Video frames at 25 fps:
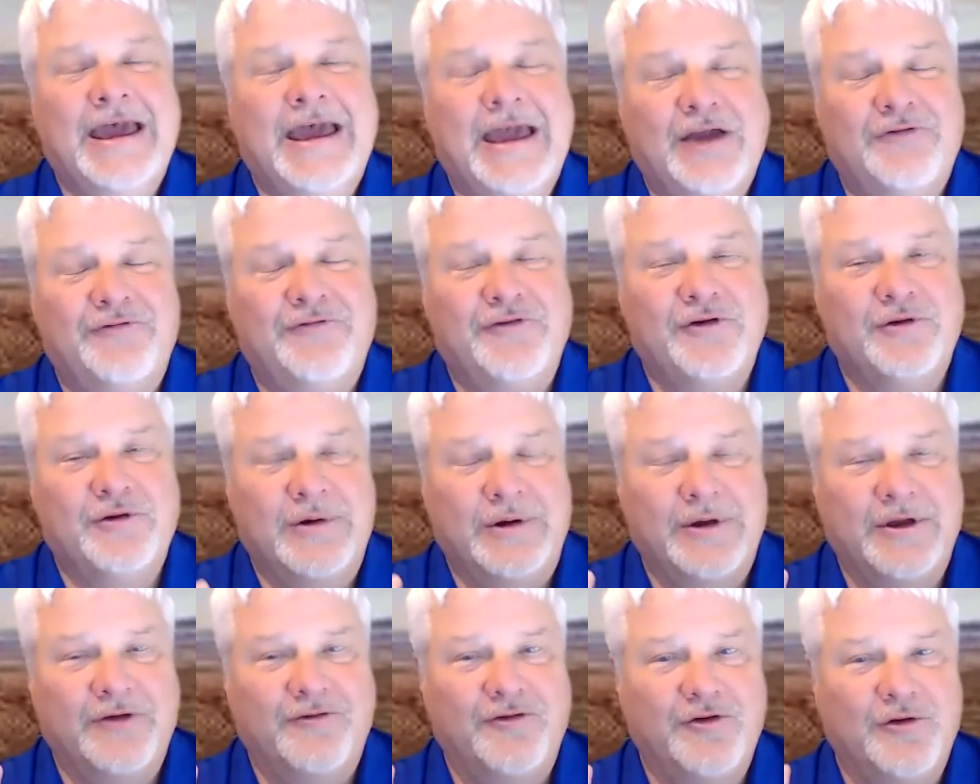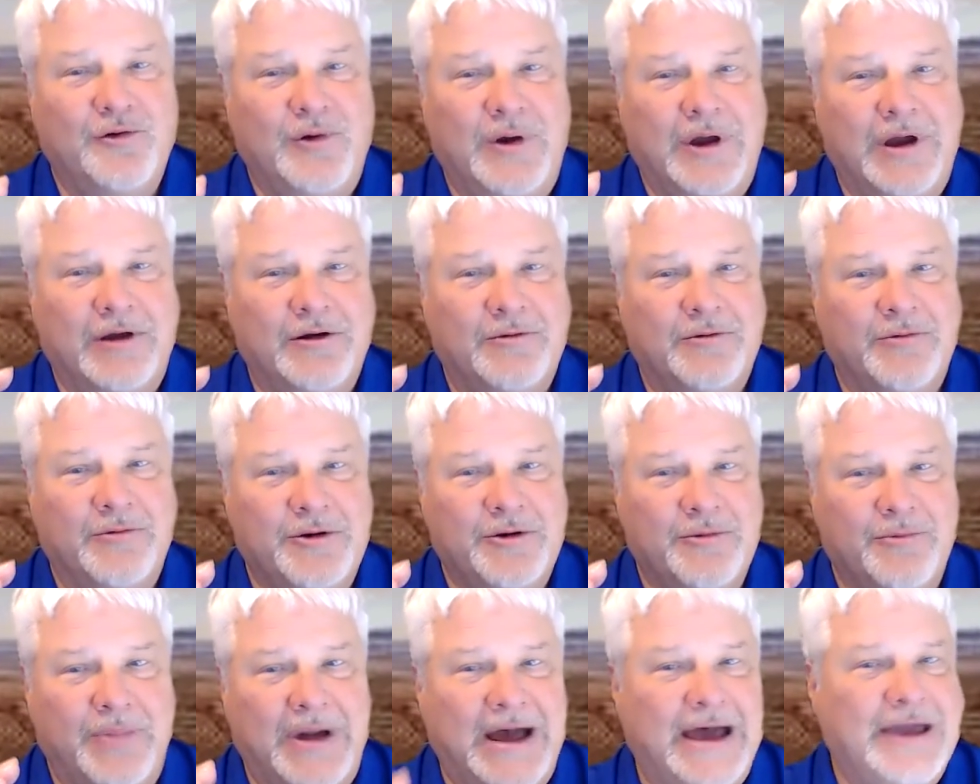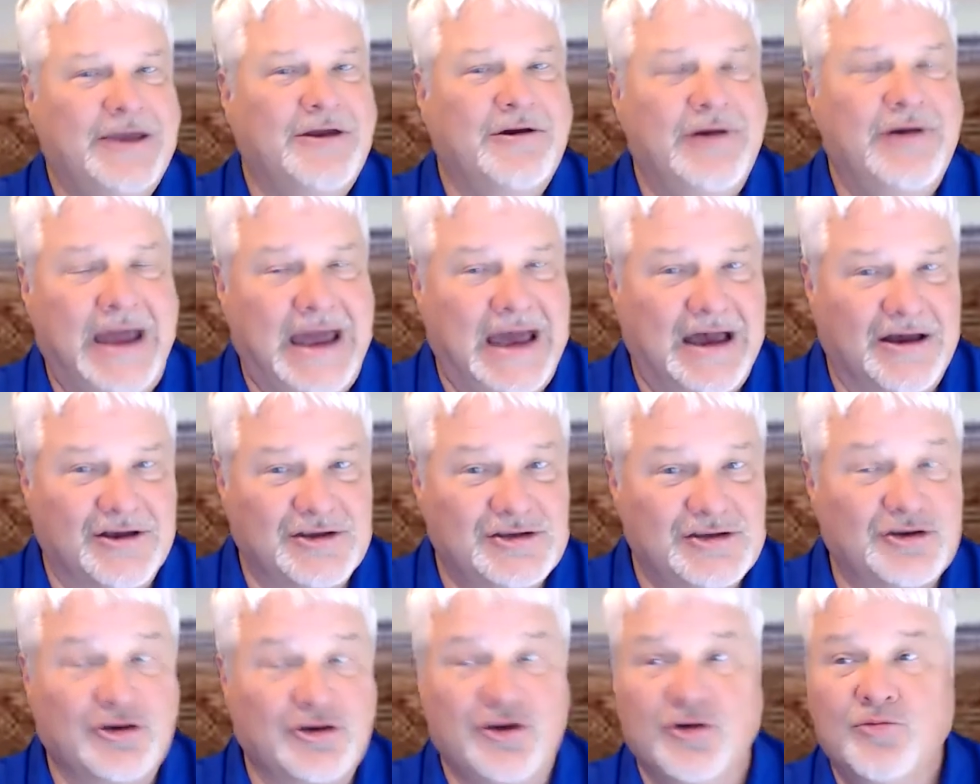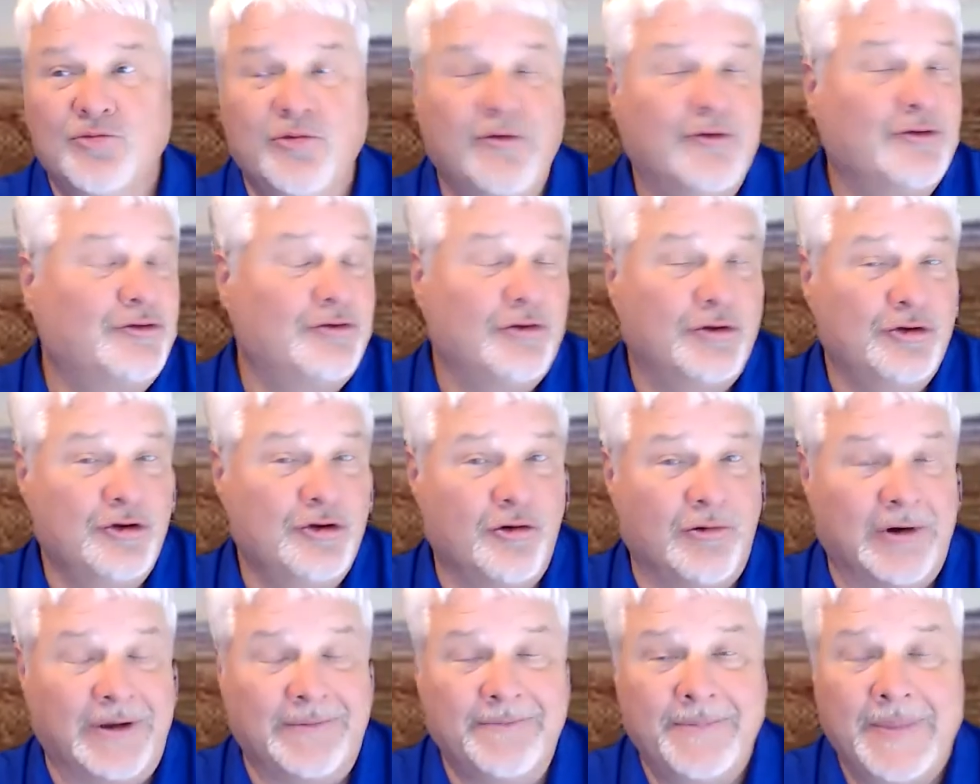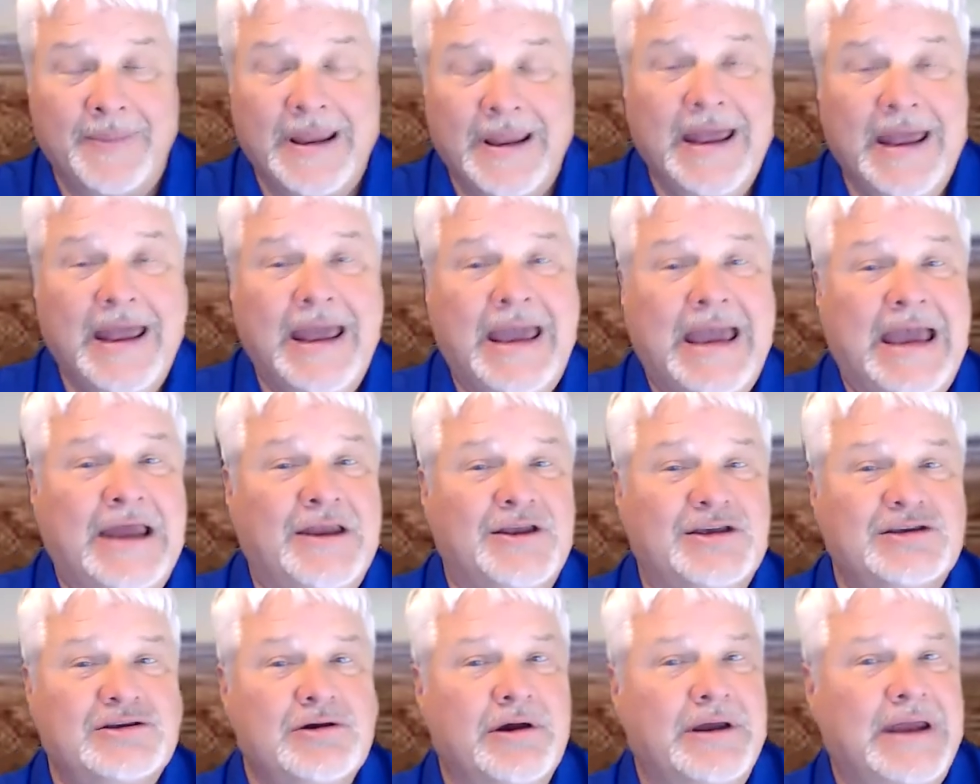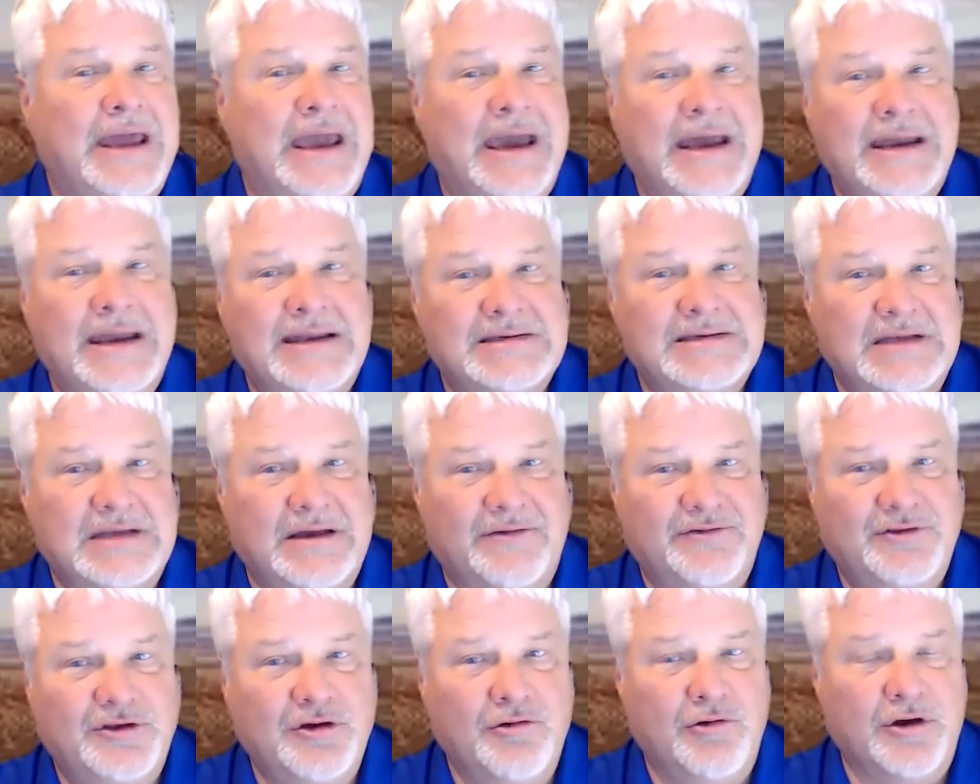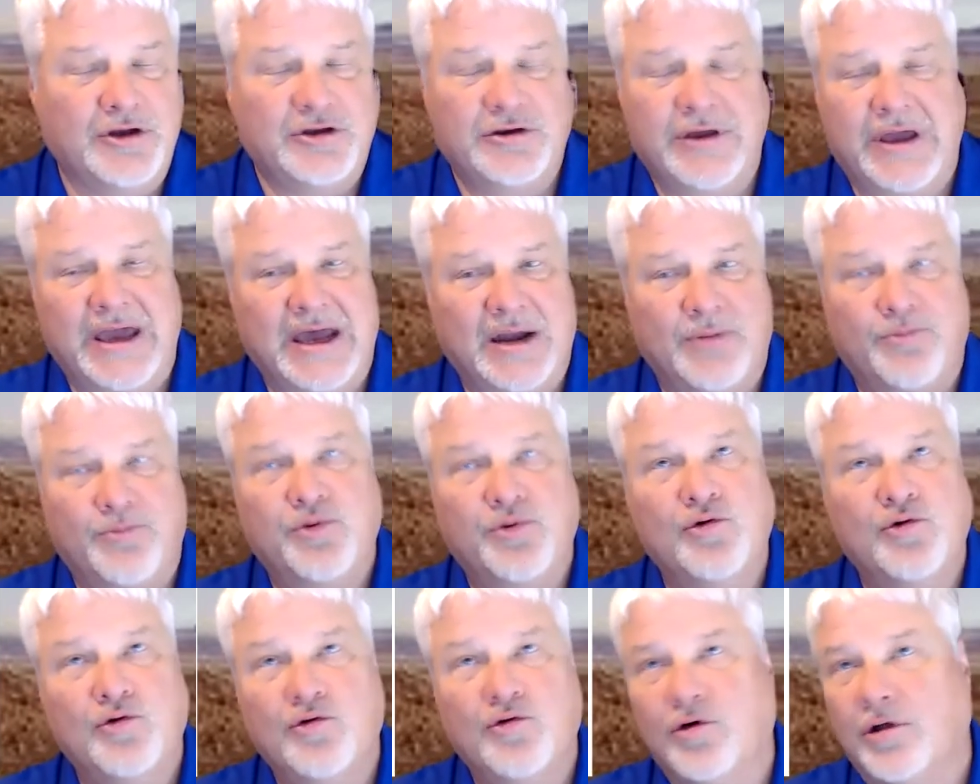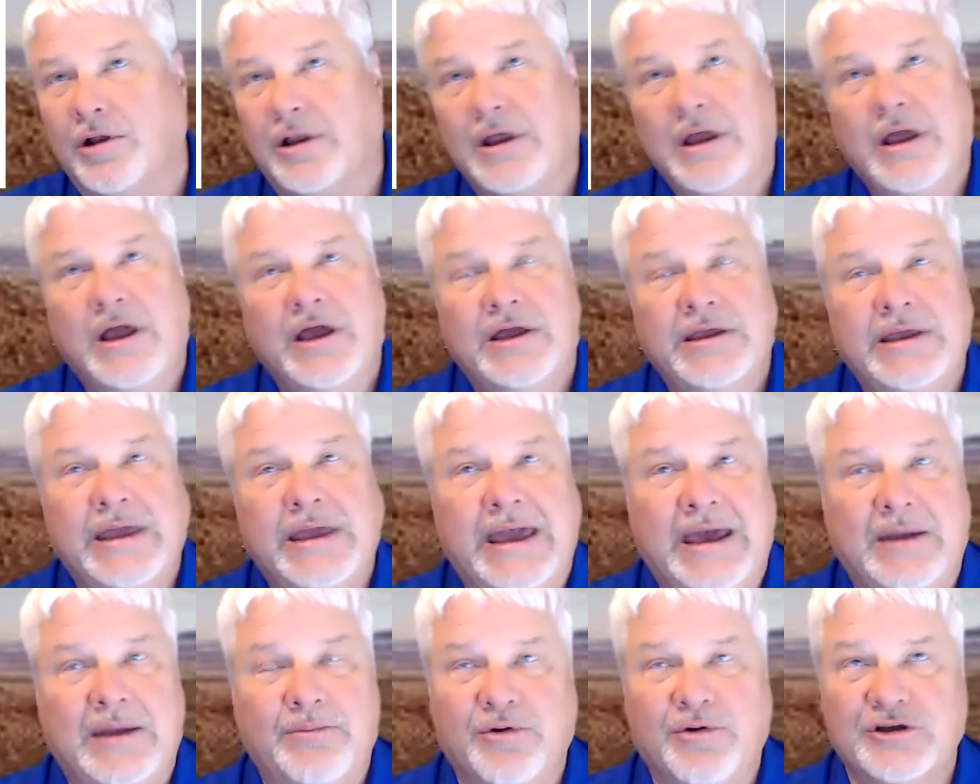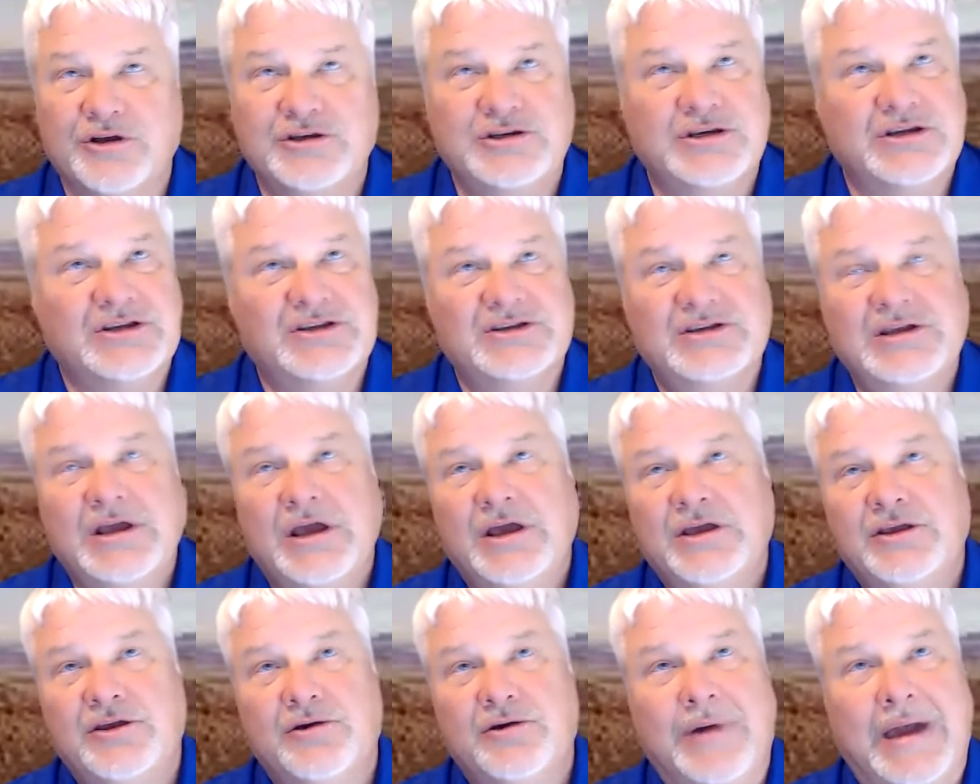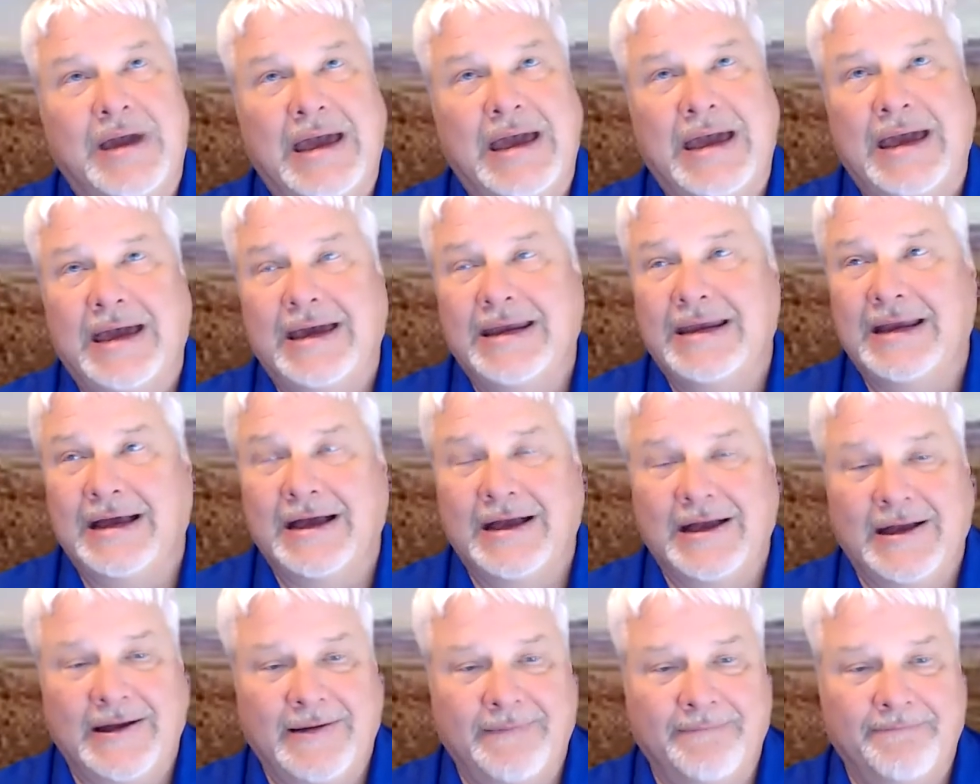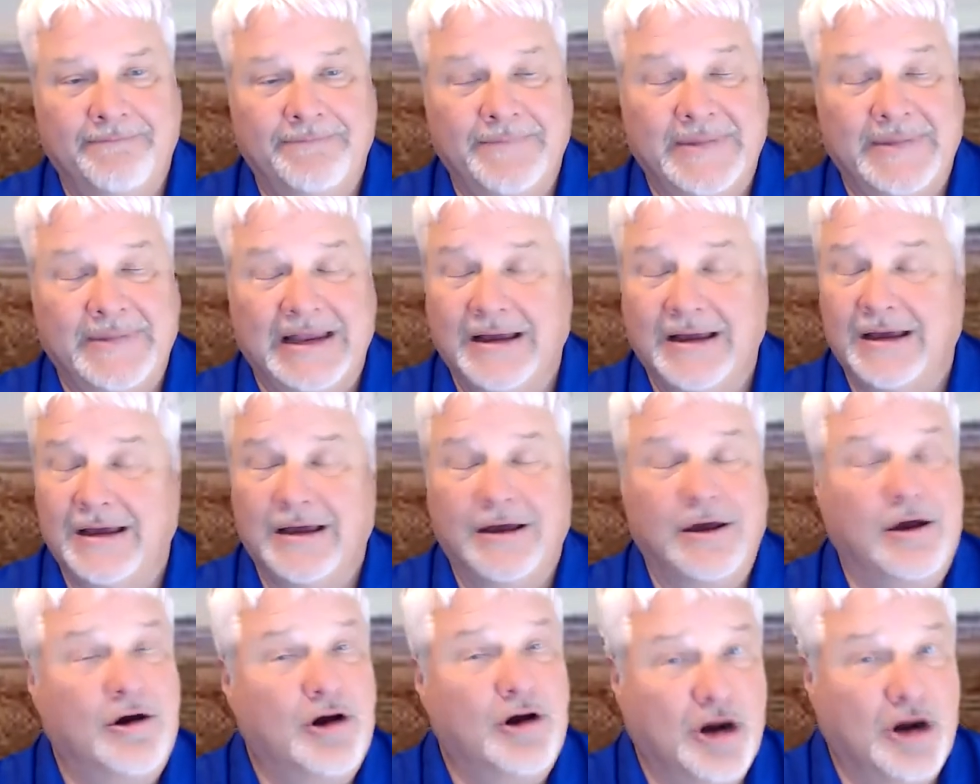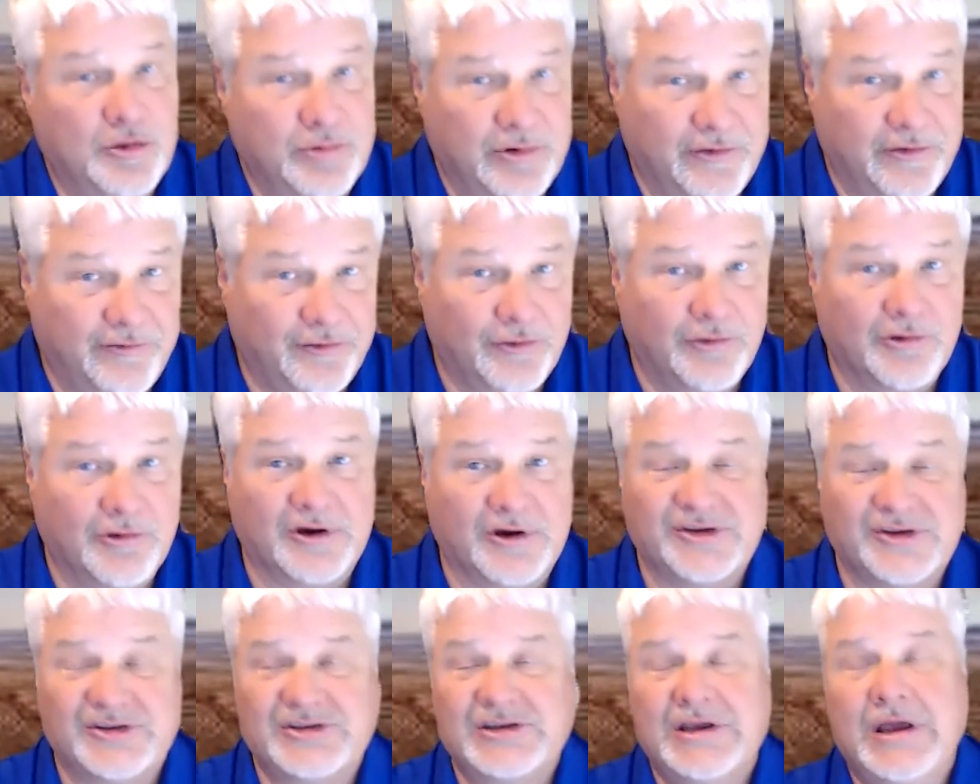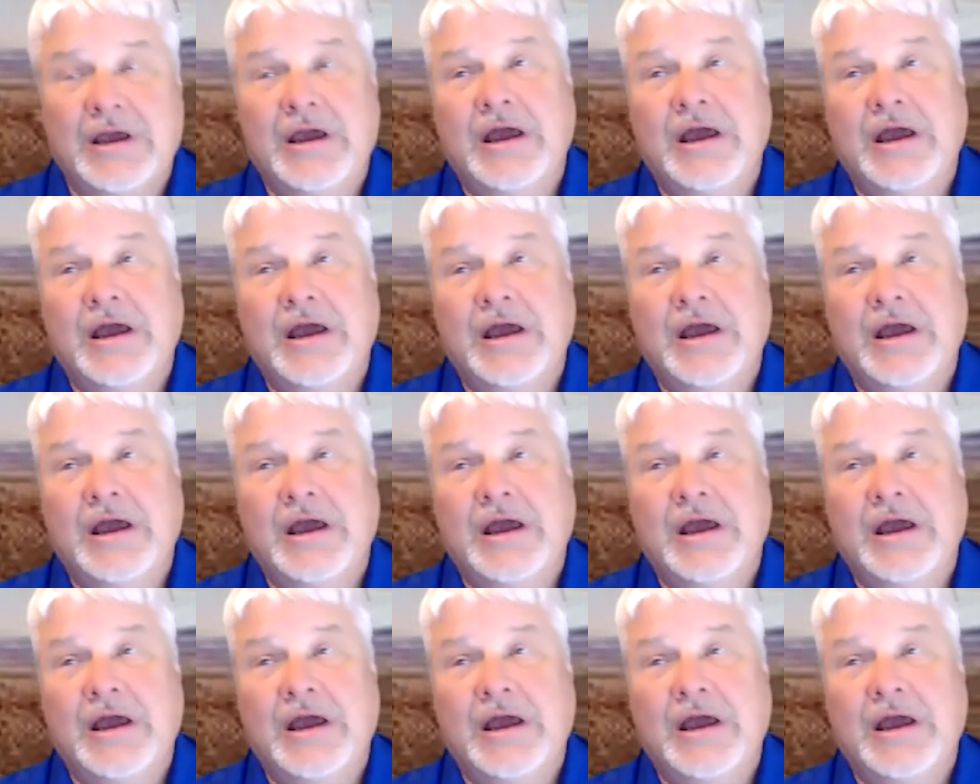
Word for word: If you if you when you buy your house or you move into a new one, and you start adding stuff to it, you add a pool, you add bushes, you add um, uh, hardwood floors,